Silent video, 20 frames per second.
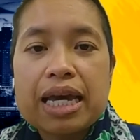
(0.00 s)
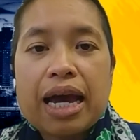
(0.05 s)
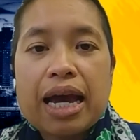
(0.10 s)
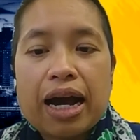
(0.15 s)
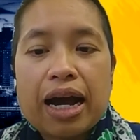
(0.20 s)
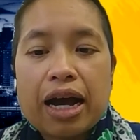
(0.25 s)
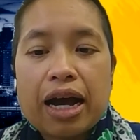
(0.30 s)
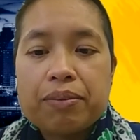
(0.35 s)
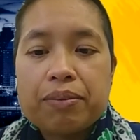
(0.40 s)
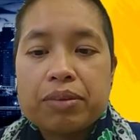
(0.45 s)

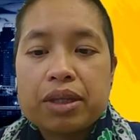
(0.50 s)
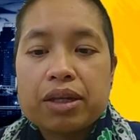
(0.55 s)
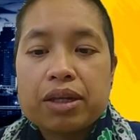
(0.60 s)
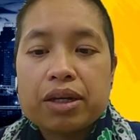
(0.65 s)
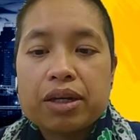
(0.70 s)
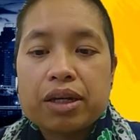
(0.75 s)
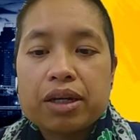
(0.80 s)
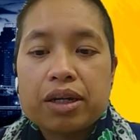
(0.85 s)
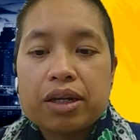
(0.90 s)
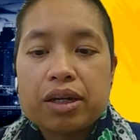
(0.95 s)

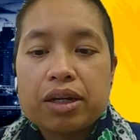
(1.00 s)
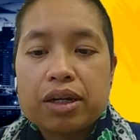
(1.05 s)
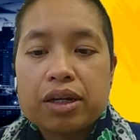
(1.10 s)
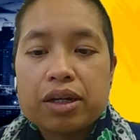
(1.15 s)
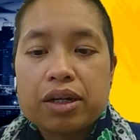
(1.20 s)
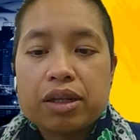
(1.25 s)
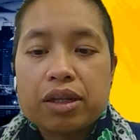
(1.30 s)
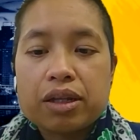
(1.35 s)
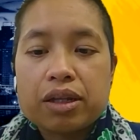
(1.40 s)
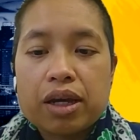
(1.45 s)
The
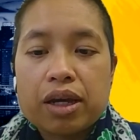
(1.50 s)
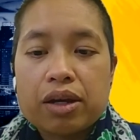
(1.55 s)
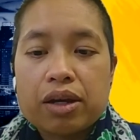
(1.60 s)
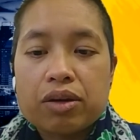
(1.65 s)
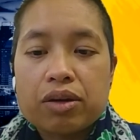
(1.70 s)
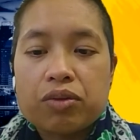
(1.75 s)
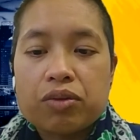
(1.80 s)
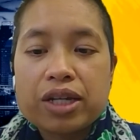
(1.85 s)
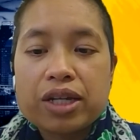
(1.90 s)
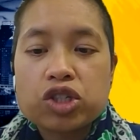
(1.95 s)

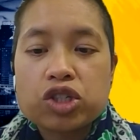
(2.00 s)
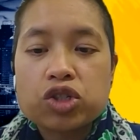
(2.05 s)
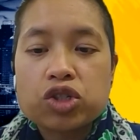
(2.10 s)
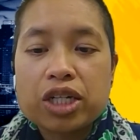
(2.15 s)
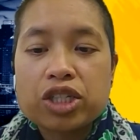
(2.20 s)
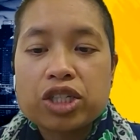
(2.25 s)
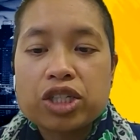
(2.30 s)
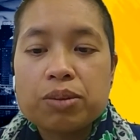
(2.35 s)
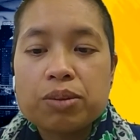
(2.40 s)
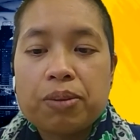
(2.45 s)

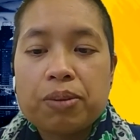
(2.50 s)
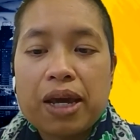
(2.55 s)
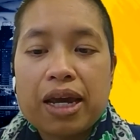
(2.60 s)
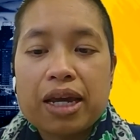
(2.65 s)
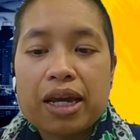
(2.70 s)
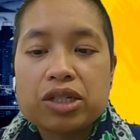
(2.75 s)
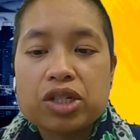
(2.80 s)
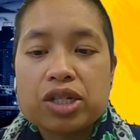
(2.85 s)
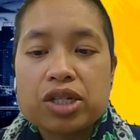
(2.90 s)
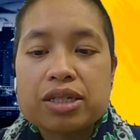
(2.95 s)
registration
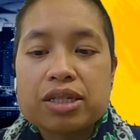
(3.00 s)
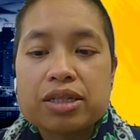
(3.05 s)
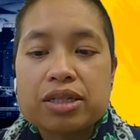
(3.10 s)
page is